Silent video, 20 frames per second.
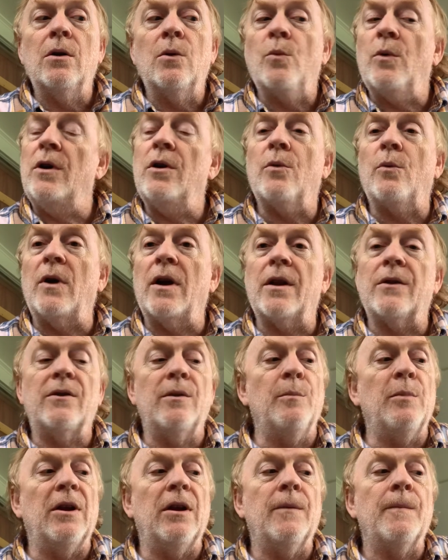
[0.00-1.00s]
We don't want it to
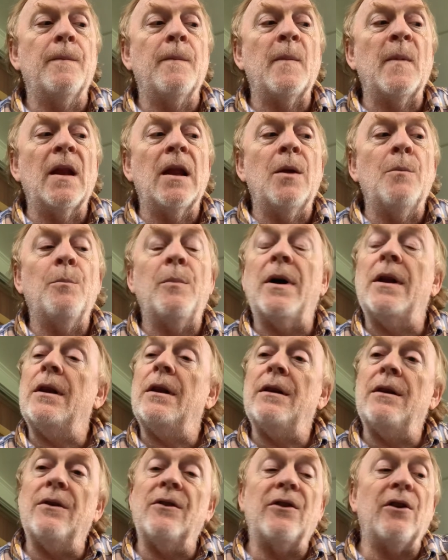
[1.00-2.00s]
be,
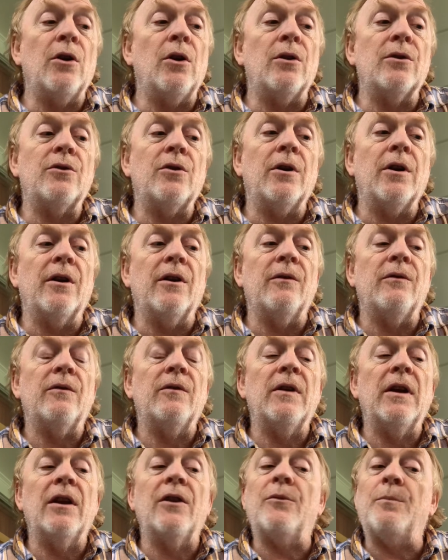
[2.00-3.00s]
but there's an alternative.
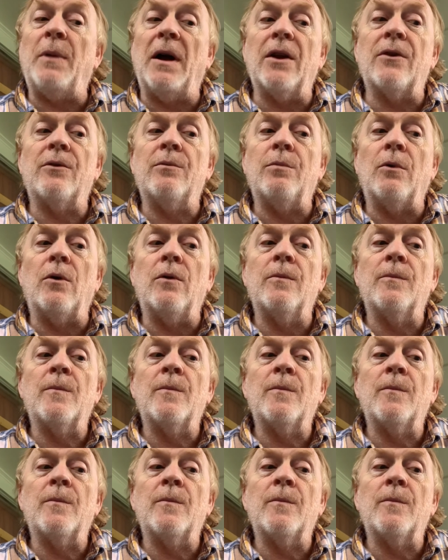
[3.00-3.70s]
It's possible.